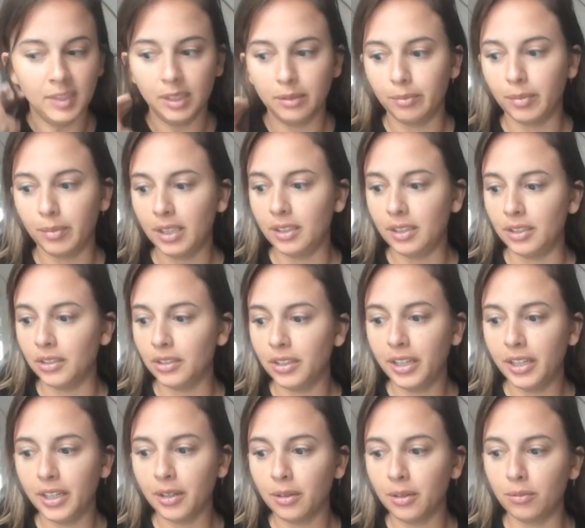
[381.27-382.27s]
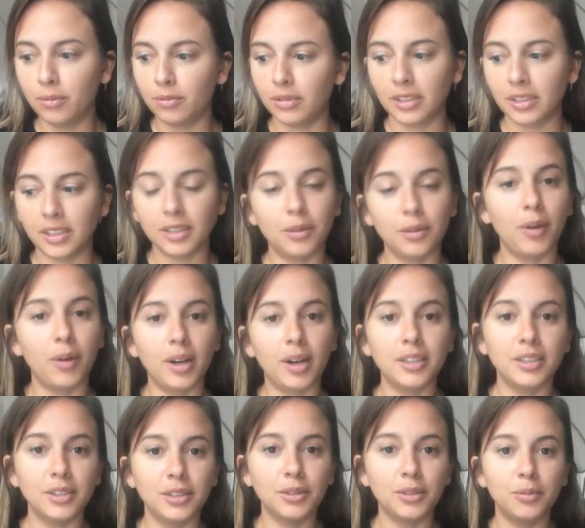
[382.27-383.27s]
But you're here still wanting
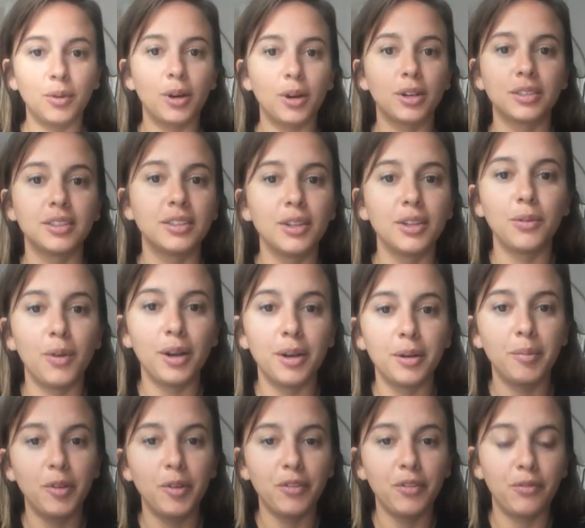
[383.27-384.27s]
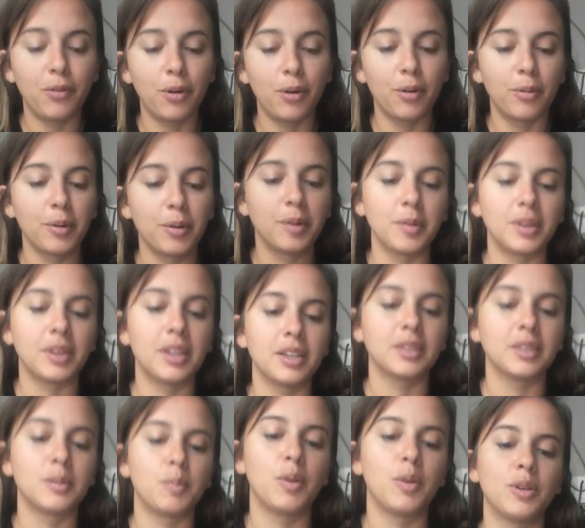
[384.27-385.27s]
to do work, still wanting to move forward with
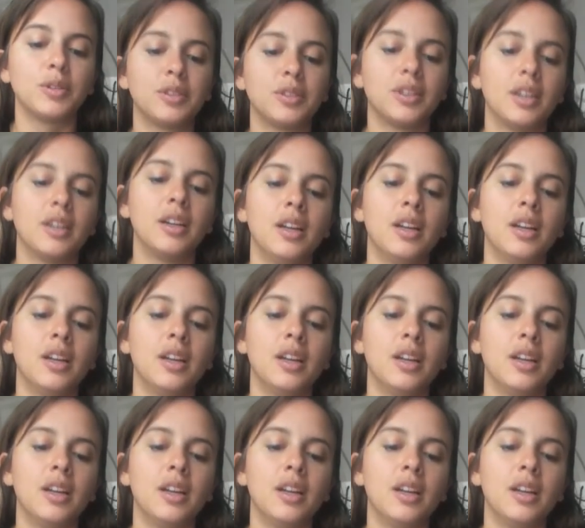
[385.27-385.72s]
this person.